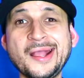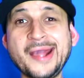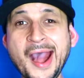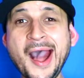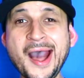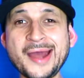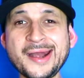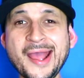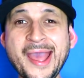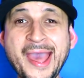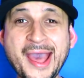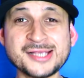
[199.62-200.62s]
God
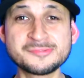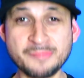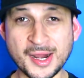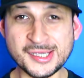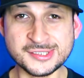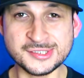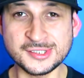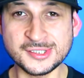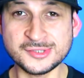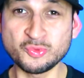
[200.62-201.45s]
has blessed us